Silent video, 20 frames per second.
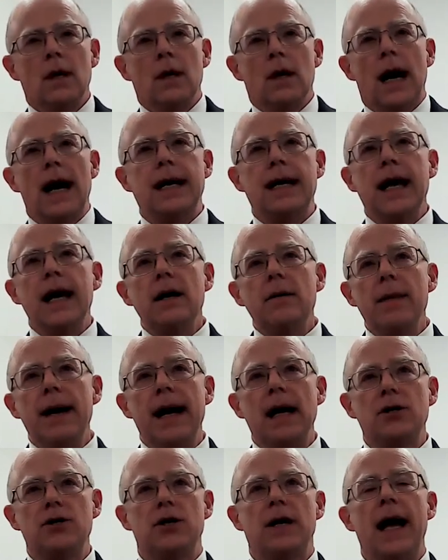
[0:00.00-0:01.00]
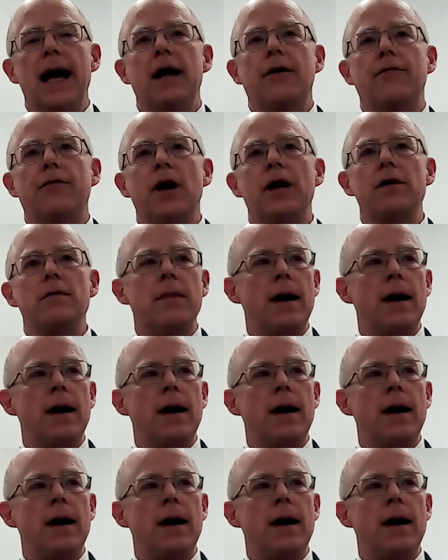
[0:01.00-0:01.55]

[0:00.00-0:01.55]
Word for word: I can't imagine. I had a friend of